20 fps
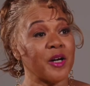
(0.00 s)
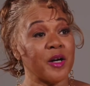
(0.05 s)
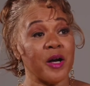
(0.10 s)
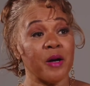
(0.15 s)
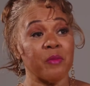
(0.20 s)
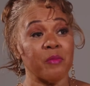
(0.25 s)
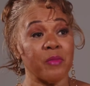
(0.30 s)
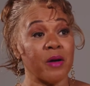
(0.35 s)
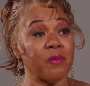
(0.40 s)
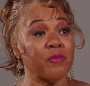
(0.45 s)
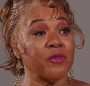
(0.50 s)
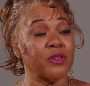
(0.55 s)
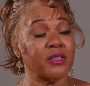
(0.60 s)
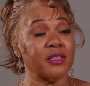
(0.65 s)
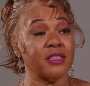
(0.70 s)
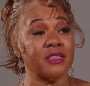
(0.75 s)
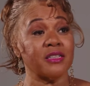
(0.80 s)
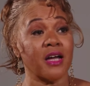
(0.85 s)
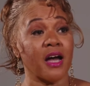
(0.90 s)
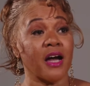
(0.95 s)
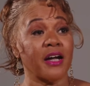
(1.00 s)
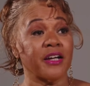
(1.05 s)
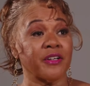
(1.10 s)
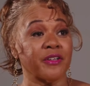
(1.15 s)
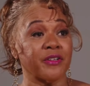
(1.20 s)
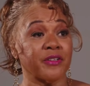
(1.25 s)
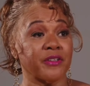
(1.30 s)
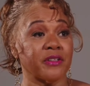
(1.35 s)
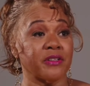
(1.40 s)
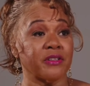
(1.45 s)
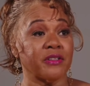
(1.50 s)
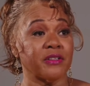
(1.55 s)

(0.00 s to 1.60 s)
I'm really tired.